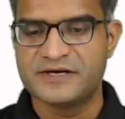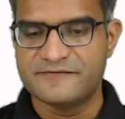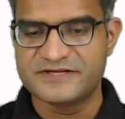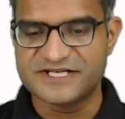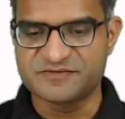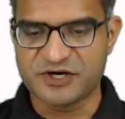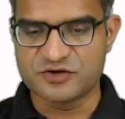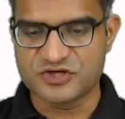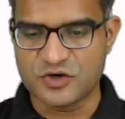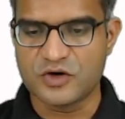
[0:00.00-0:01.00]
With respect to
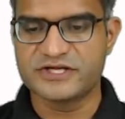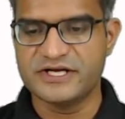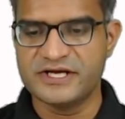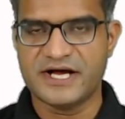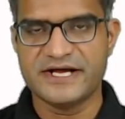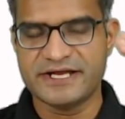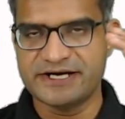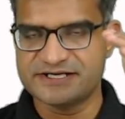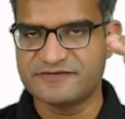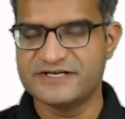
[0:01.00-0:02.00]
slot 3, again, it
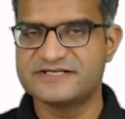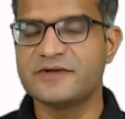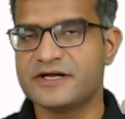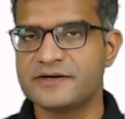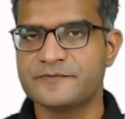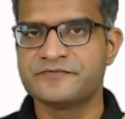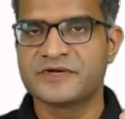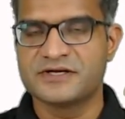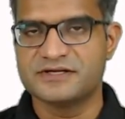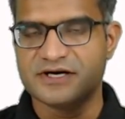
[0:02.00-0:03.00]
is very similar.
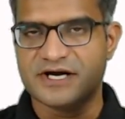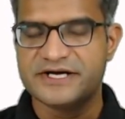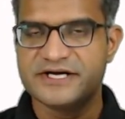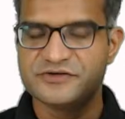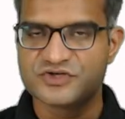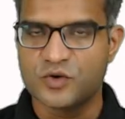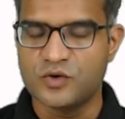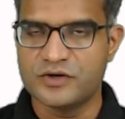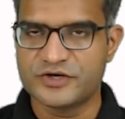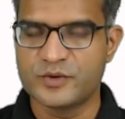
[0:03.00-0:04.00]
The higher you
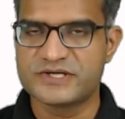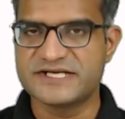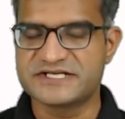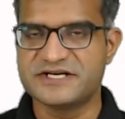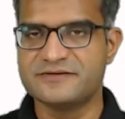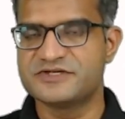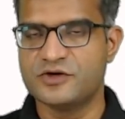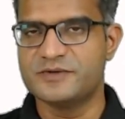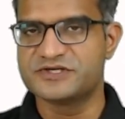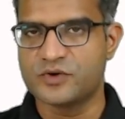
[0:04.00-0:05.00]
score towards the extremes, you
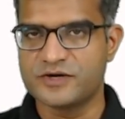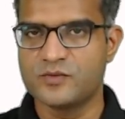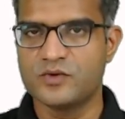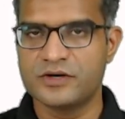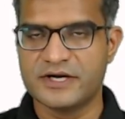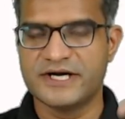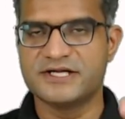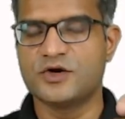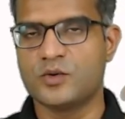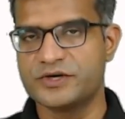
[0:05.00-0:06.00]
will be scoring more, and
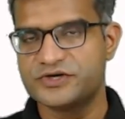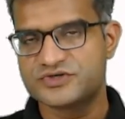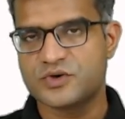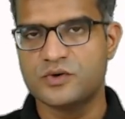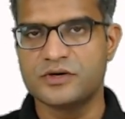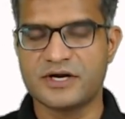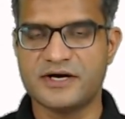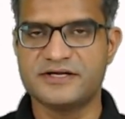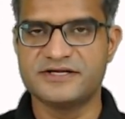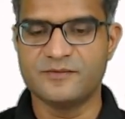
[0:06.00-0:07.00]
the lower you score,
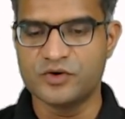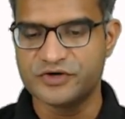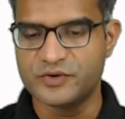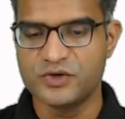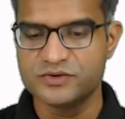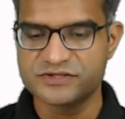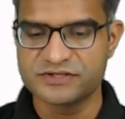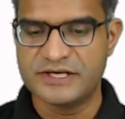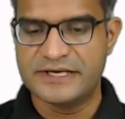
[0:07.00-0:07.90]
the more you will lose.